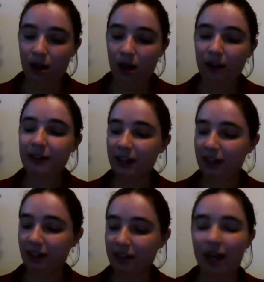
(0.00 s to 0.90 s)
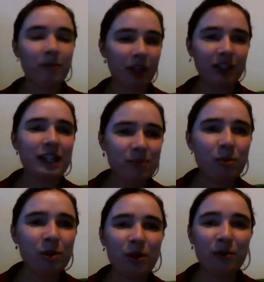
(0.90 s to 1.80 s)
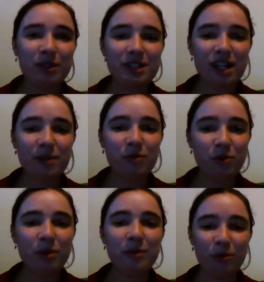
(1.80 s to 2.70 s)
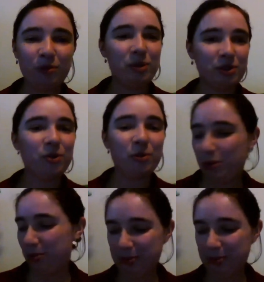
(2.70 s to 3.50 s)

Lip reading: I think that's probably all I want to say before we talk more.